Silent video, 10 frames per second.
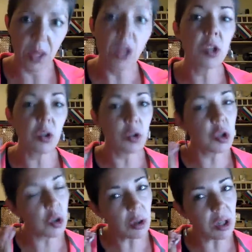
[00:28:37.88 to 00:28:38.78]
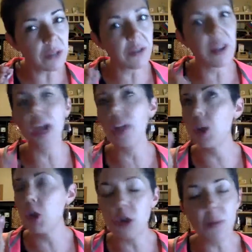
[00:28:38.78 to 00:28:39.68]
So do look for that.
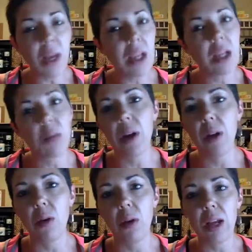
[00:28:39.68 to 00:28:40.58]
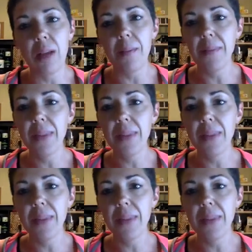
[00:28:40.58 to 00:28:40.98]
Do make it a priority.